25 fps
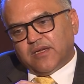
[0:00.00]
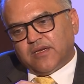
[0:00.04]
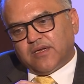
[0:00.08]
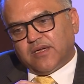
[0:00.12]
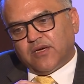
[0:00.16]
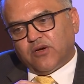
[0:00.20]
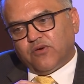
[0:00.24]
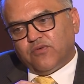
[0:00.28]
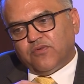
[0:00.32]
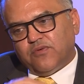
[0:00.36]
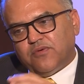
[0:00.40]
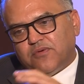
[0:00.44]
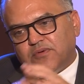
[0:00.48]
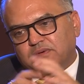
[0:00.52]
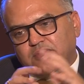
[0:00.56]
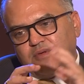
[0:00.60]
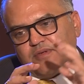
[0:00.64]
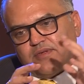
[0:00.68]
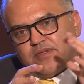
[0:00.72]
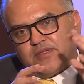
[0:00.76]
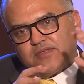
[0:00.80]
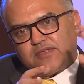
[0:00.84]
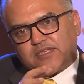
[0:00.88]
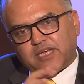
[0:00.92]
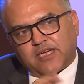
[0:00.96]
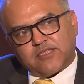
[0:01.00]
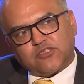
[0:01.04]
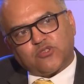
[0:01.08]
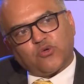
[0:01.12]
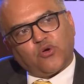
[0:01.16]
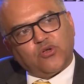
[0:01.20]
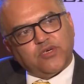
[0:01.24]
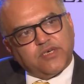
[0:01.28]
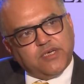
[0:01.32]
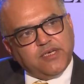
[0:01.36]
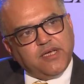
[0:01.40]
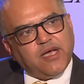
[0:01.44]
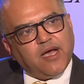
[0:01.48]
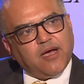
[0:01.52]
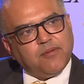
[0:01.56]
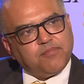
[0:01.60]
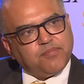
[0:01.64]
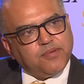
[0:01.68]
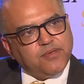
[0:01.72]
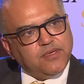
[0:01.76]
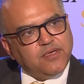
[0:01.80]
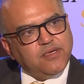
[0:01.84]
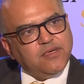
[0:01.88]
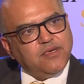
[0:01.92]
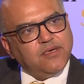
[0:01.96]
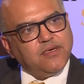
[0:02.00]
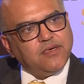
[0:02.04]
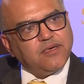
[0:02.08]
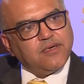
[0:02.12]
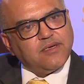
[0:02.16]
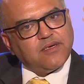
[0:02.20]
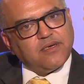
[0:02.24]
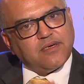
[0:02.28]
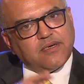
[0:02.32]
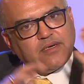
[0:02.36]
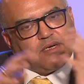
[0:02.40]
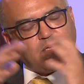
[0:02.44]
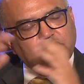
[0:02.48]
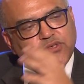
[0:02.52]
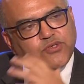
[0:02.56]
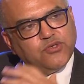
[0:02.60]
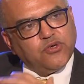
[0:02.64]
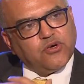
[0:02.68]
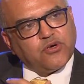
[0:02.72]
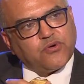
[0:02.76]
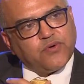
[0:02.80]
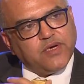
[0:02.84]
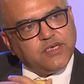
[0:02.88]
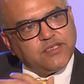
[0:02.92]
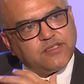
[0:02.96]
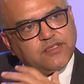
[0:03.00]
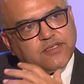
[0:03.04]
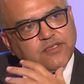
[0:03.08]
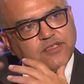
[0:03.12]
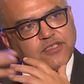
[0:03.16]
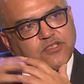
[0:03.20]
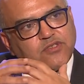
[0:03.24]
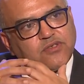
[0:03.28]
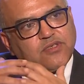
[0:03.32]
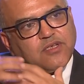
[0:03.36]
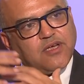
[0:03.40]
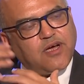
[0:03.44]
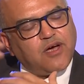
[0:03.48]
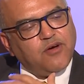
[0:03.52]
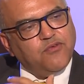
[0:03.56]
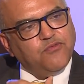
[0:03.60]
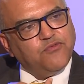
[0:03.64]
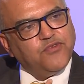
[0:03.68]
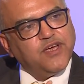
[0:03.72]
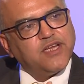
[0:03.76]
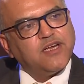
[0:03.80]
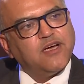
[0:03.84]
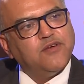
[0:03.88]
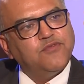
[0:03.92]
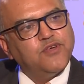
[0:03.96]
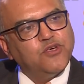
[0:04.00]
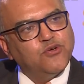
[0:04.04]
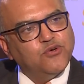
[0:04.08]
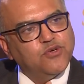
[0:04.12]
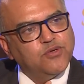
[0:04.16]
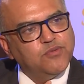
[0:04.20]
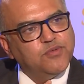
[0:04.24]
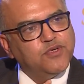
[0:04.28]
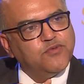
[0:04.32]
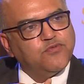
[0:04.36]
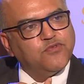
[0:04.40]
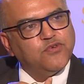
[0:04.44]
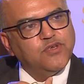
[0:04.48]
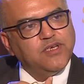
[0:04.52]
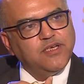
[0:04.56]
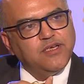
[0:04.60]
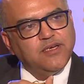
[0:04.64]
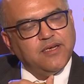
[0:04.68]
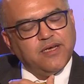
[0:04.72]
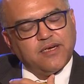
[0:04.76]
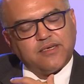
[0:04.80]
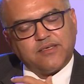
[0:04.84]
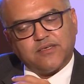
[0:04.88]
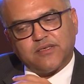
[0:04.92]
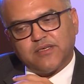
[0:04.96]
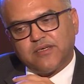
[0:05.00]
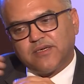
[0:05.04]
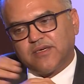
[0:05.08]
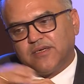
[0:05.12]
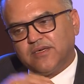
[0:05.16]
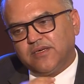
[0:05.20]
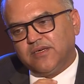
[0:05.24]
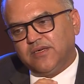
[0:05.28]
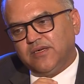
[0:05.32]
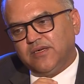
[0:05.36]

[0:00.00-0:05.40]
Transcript: Now, that's already happened. Now your question is, when are we going to be fully electric?